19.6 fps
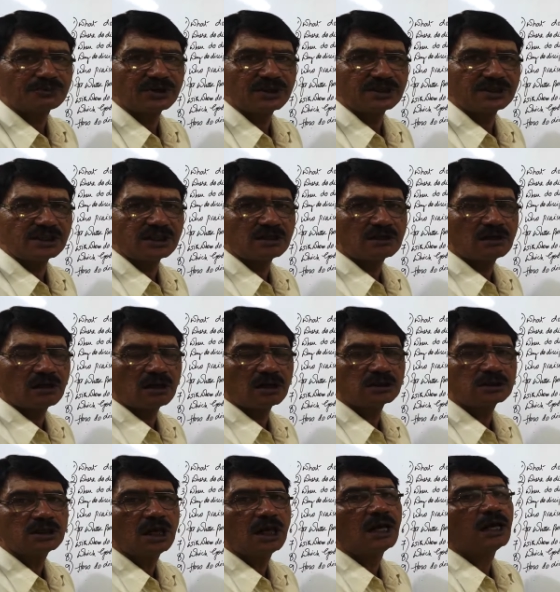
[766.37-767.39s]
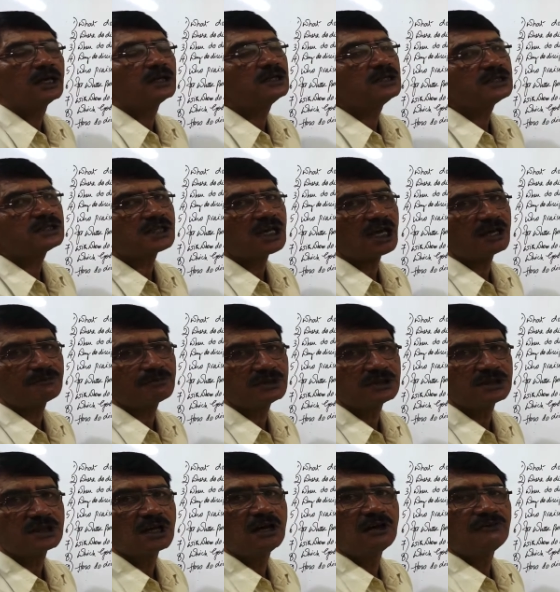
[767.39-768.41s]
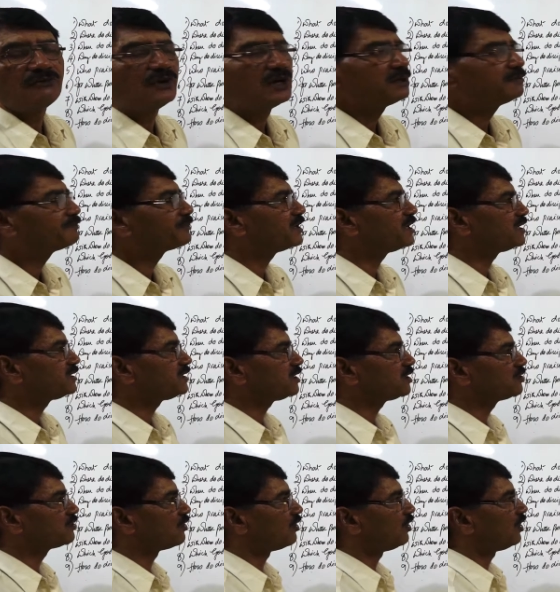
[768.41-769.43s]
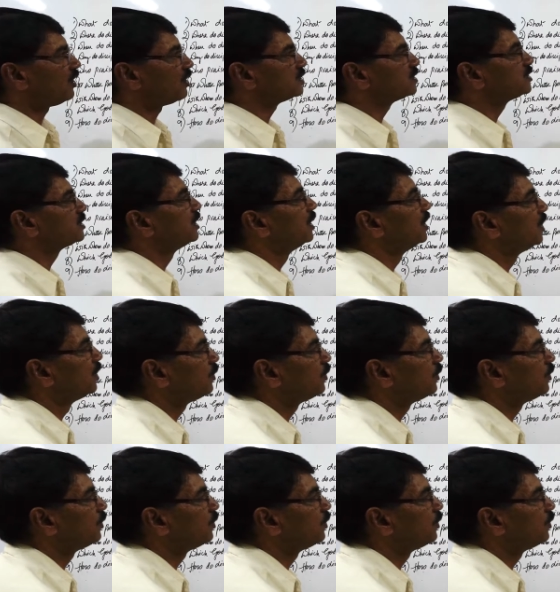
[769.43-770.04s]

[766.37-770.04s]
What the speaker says: praising God? Disciples were praising God